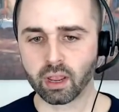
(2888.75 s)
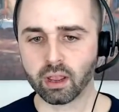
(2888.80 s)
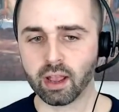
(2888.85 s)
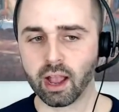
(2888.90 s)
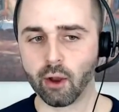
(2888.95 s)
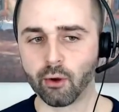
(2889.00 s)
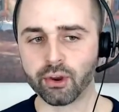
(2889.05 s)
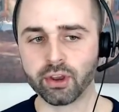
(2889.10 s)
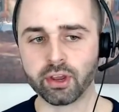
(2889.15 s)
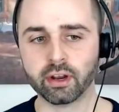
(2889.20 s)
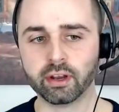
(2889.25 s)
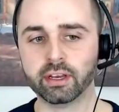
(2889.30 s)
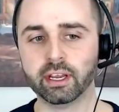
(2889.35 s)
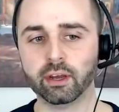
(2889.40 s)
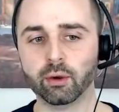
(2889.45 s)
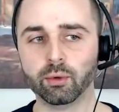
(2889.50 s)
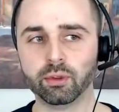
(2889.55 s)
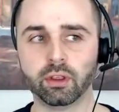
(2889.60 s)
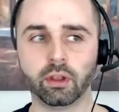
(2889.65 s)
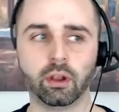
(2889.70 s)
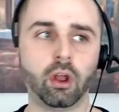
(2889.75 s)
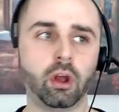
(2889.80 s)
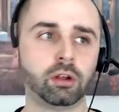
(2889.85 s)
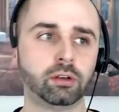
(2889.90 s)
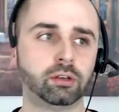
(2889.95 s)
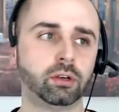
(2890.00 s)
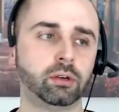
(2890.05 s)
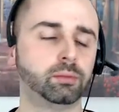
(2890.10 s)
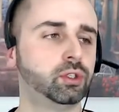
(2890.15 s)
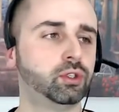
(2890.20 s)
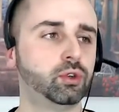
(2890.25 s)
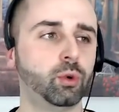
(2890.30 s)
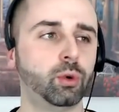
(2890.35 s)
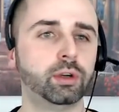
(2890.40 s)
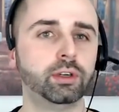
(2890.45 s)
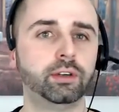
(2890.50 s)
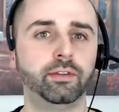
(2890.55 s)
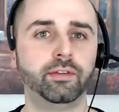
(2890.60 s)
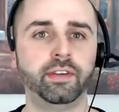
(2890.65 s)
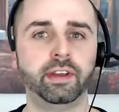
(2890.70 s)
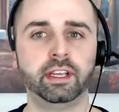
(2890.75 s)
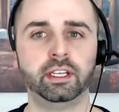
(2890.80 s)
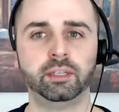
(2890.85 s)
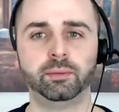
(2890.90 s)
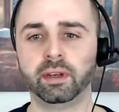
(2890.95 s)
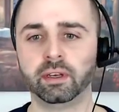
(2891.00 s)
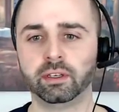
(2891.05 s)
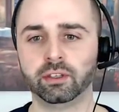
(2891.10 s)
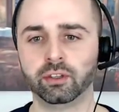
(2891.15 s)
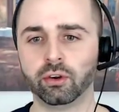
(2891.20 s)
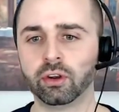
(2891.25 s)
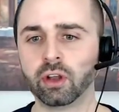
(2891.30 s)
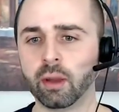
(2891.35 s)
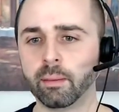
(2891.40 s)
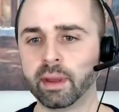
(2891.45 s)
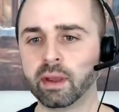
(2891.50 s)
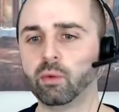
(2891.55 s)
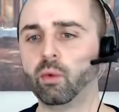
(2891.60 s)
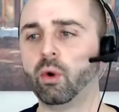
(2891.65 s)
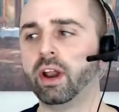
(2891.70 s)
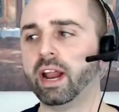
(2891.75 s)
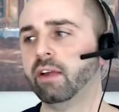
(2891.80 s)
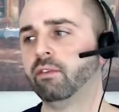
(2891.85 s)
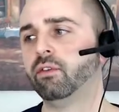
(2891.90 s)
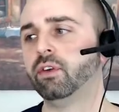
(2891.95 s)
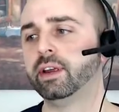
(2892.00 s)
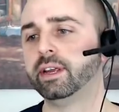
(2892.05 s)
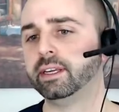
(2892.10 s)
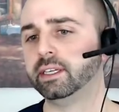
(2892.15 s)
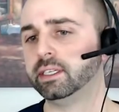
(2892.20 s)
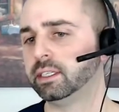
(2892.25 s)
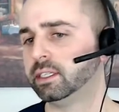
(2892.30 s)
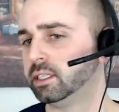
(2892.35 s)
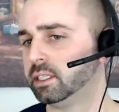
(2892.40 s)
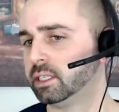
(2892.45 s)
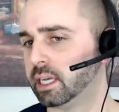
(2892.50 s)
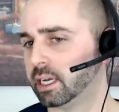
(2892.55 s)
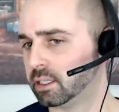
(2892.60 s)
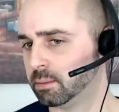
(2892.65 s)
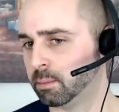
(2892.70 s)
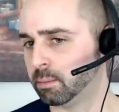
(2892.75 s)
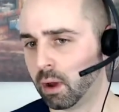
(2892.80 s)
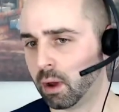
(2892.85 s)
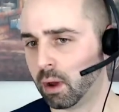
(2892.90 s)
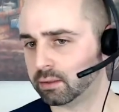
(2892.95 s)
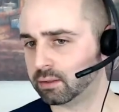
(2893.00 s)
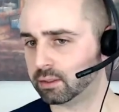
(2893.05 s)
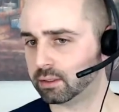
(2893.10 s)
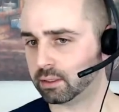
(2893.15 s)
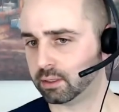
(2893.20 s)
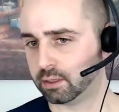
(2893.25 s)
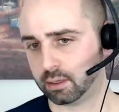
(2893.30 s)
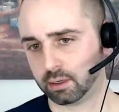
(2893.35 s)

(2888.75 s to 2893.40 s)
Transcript: how are you going to deal with the long-term storage fees? Because they're coming, what, every six months?